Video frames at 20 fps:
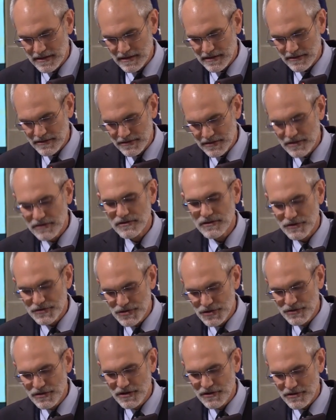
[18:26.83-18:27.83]
uh, to
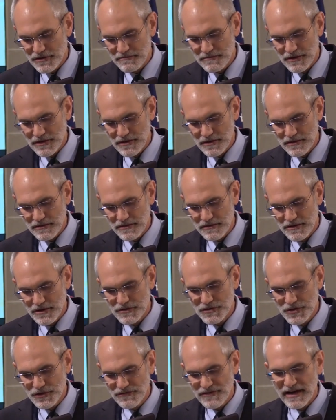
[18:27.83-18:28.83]
those who
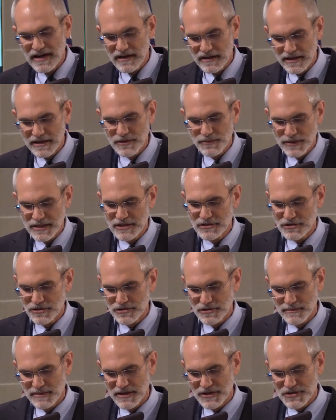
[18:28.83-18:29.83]
those who violated what he
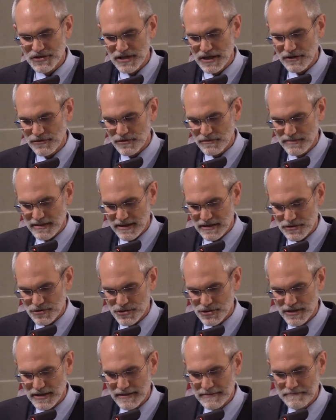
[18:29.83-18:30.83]
took to be a sacred
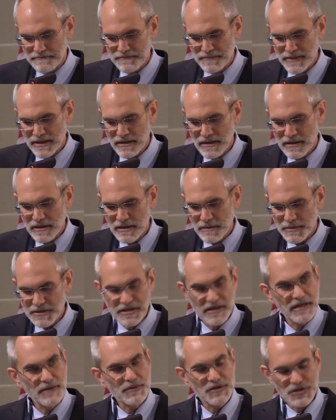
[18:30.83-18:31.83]
boundary.
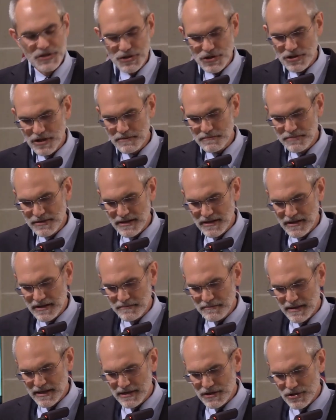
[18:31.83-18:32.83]
But then he was struck
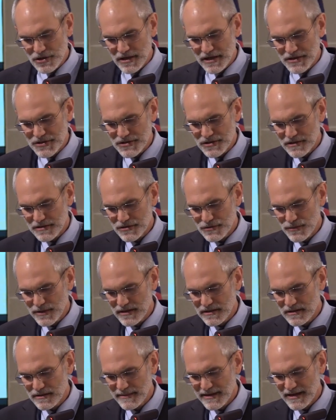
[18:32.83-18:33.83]
blind by Christ on his
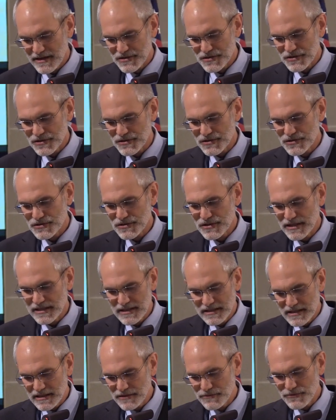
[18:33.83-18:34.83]
way to Damascus,
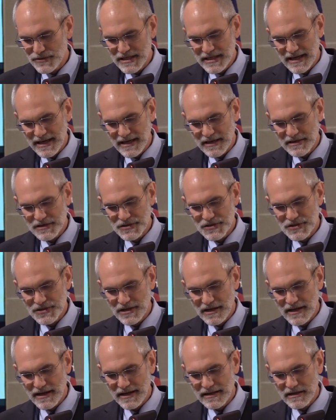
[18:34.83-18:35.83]
and he didn't regain his
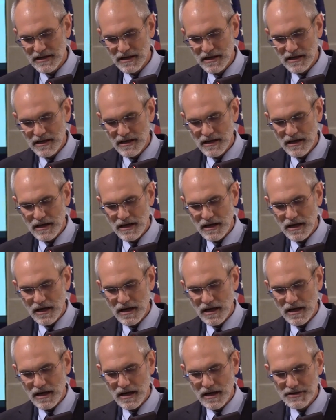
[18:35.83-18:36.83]
sight
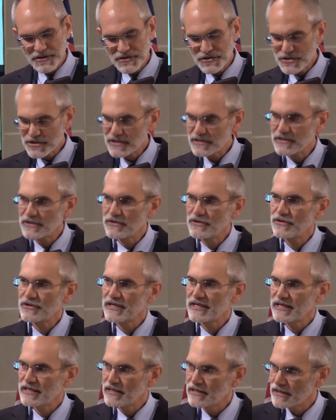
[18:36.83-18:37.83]
until
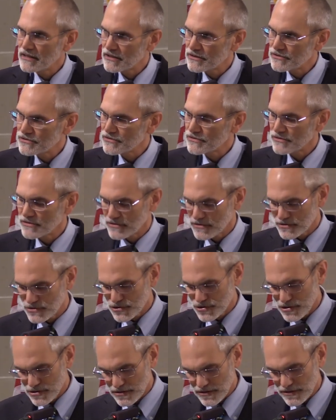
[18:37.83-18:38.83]
he entered the
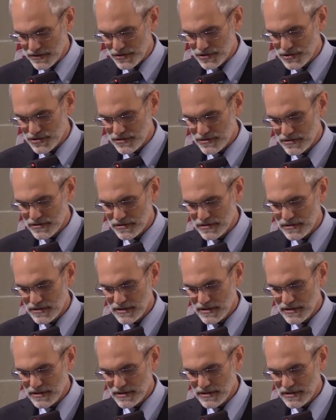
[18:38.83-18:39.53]
church